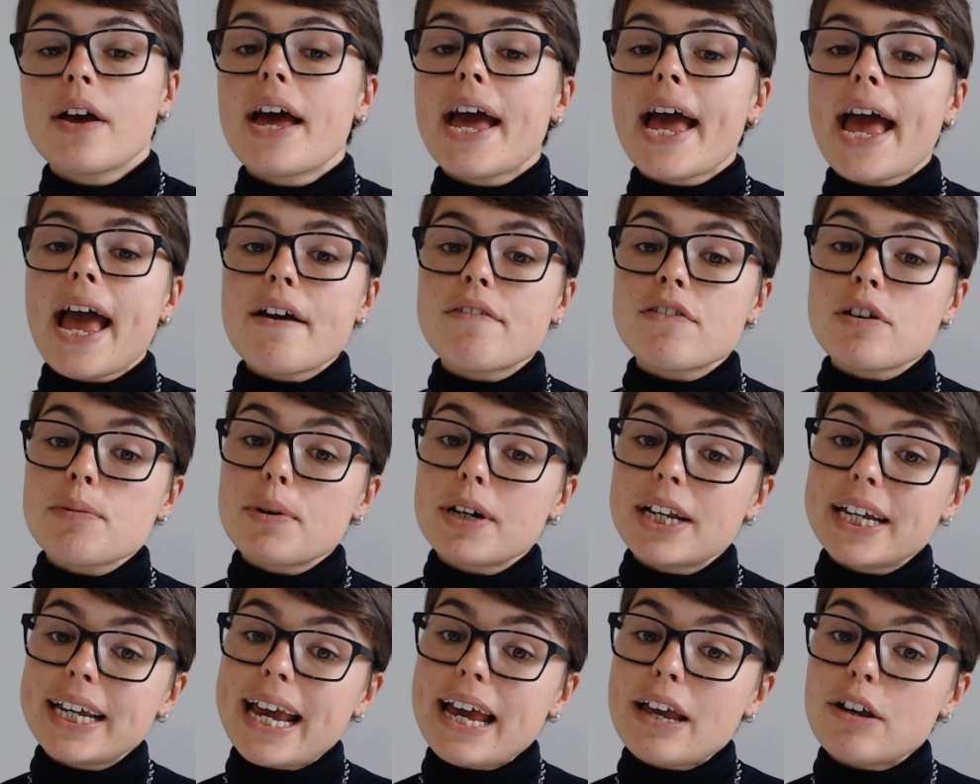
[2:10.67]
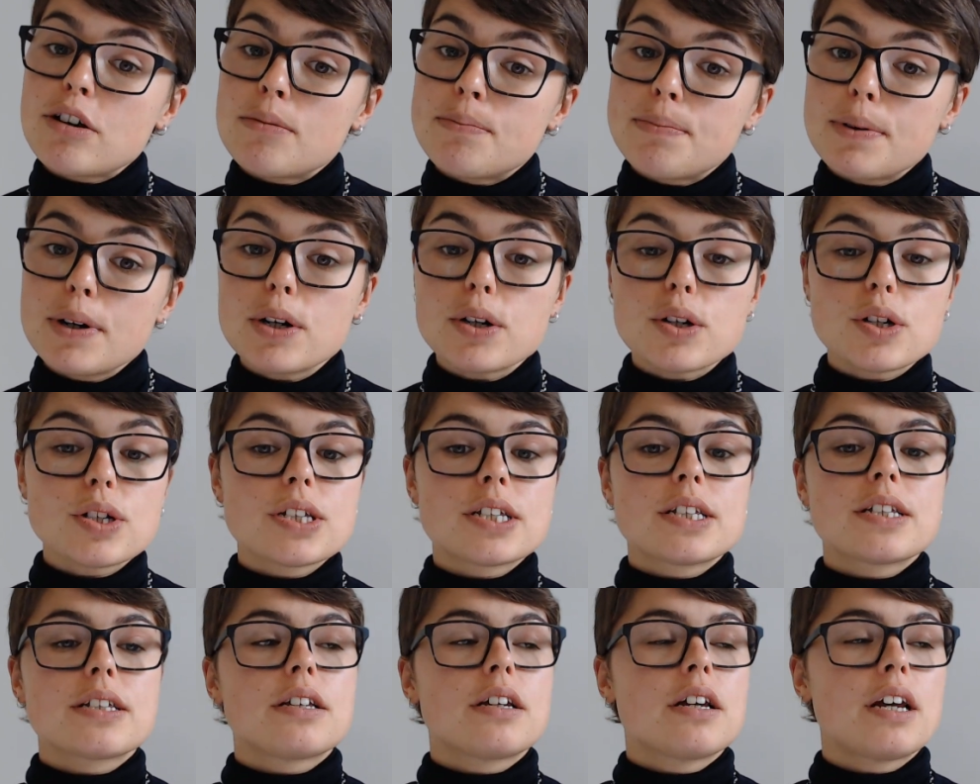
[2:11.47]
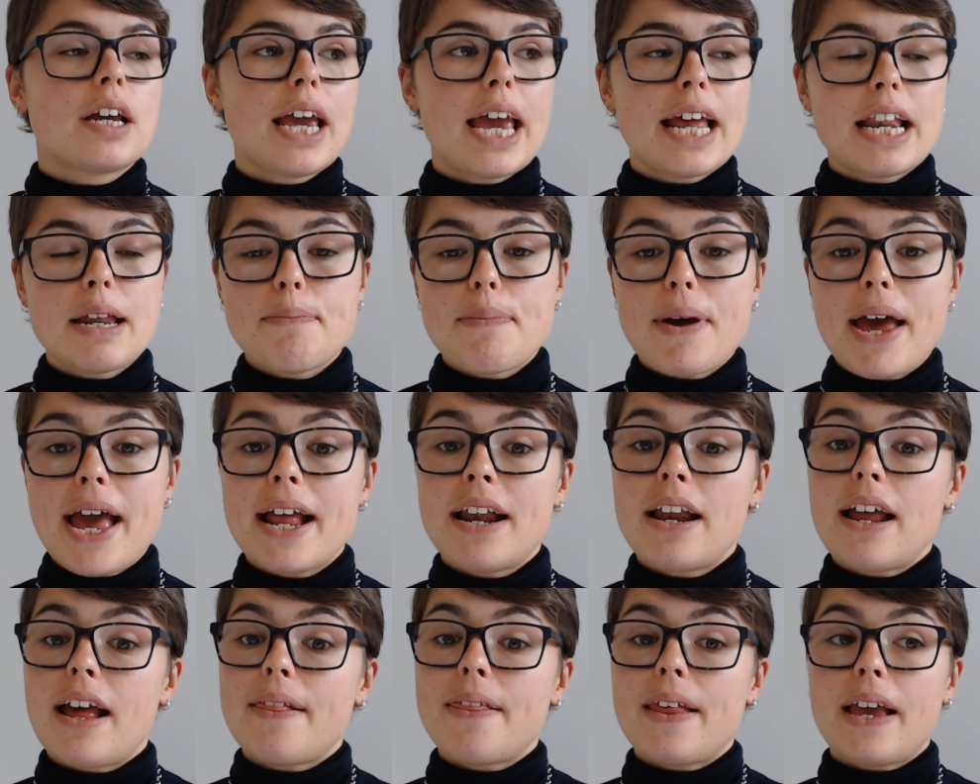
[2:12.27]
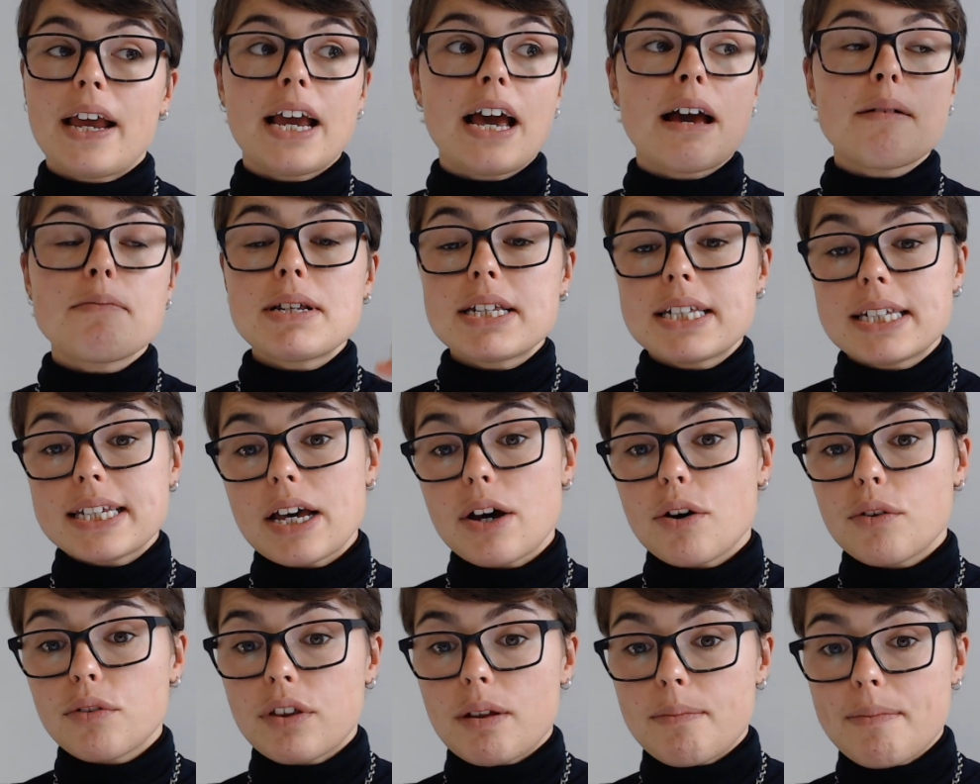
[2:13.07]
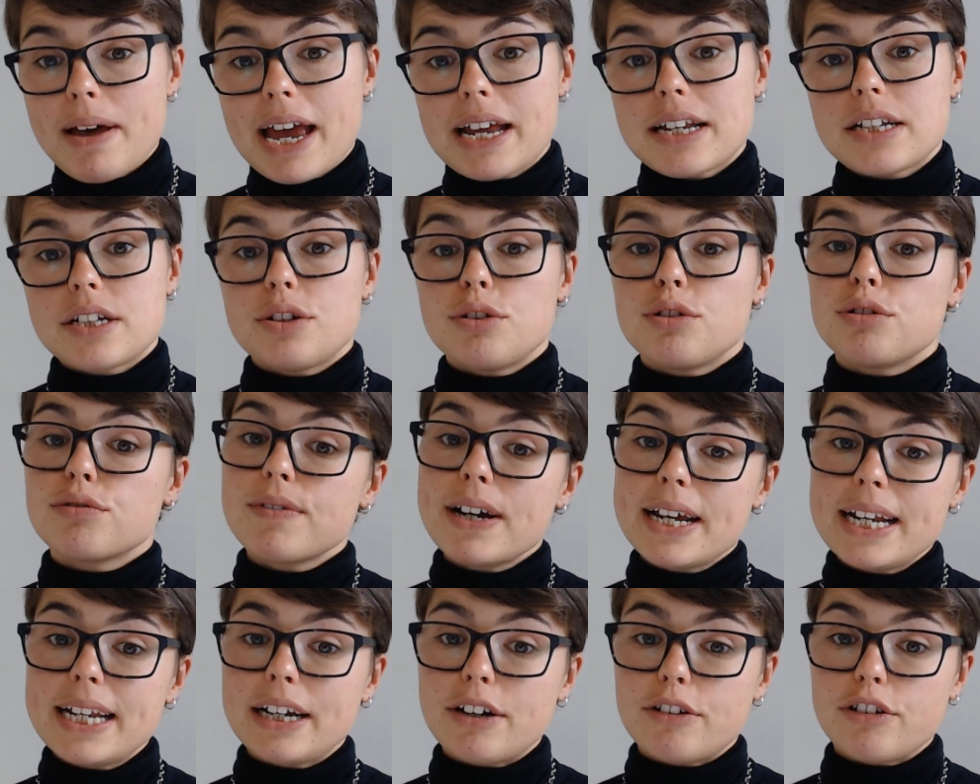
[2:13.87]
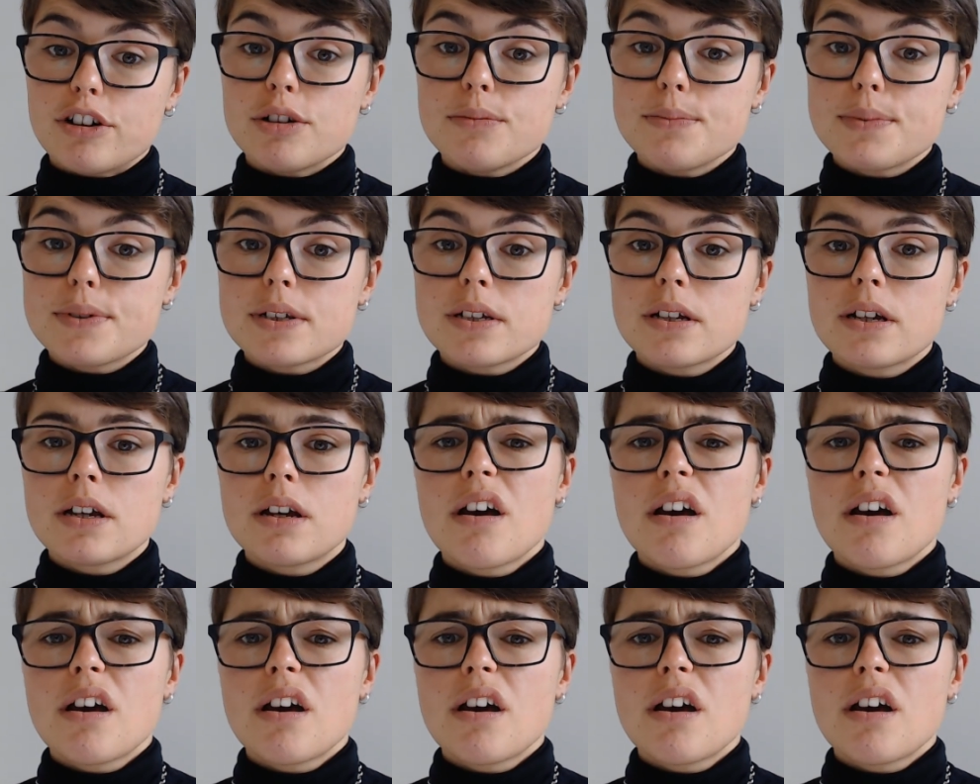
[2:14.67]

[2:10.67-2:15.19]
everybody get your books, get a pen, and then come and sit on the mat in your reading groups,